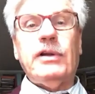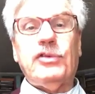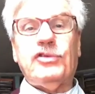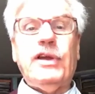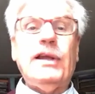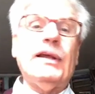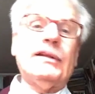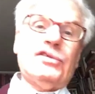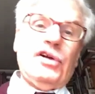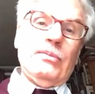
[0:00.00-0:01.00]
in Australia,
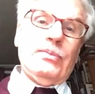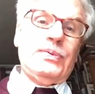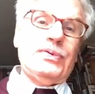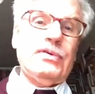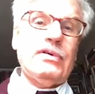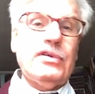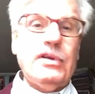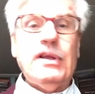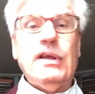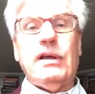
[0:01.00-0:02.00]
Trump
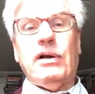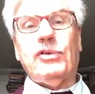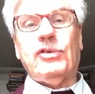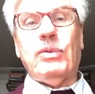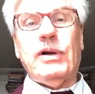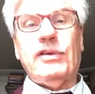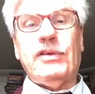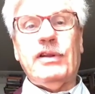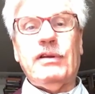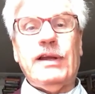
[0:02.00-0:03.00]
also was
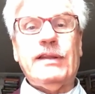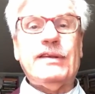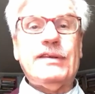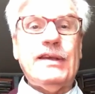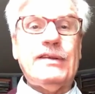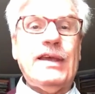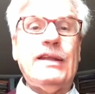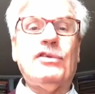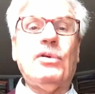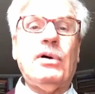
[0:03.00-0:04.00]
in the United States,
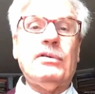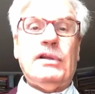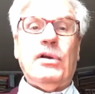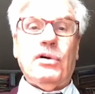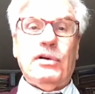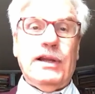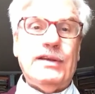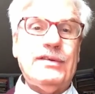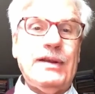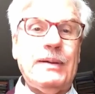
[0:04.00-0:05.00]
and so on, the long
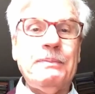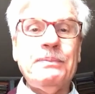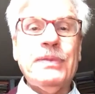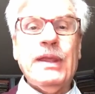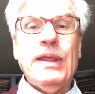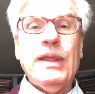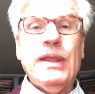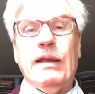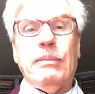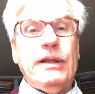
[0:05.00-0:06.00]
list. Yeah?
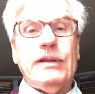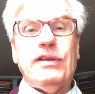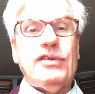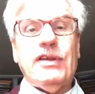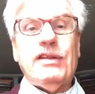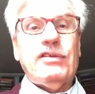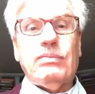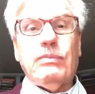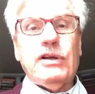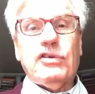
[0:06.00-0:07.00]
But
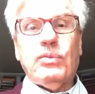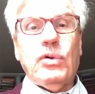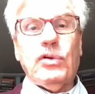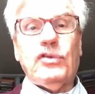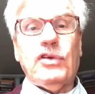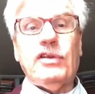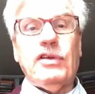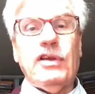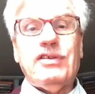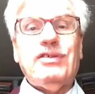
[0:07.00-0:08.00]
it's much worse.
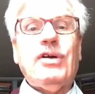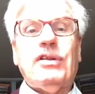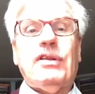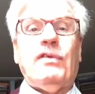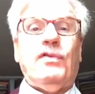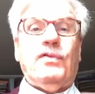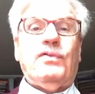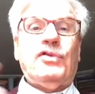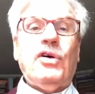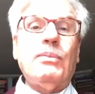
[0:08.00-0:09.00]
It's not
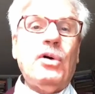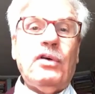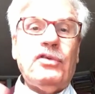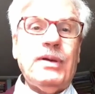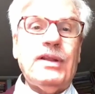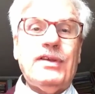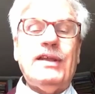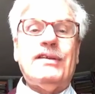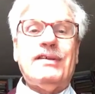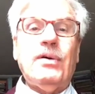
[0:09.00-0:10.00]
some governments.
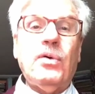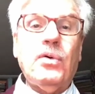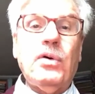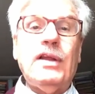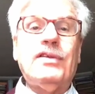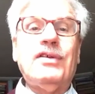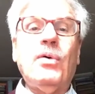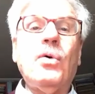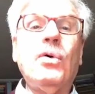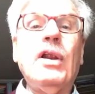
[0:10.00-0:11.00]
It's the
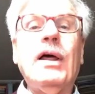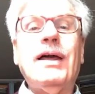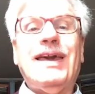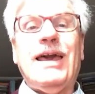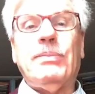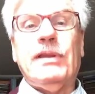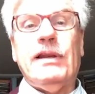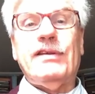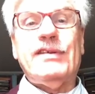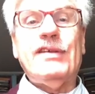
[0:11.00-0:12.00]
whole
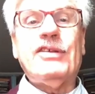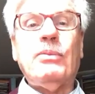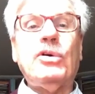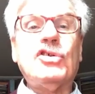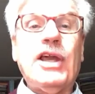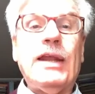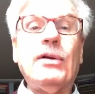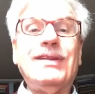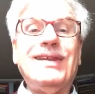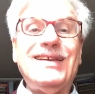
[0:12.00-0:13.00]
capitalist system, which
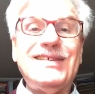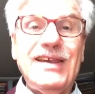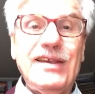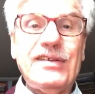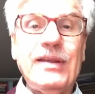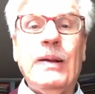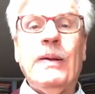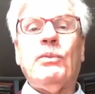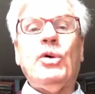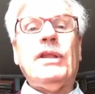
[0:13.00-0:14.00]
cannot exist
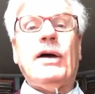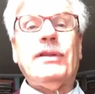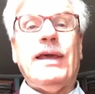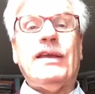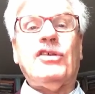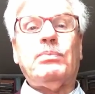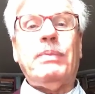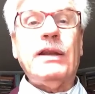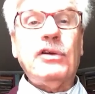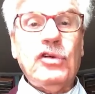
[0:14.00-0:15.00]
without
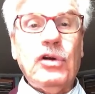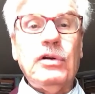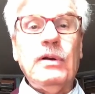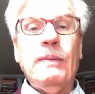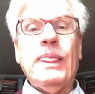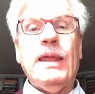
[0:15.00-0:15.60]
expansion,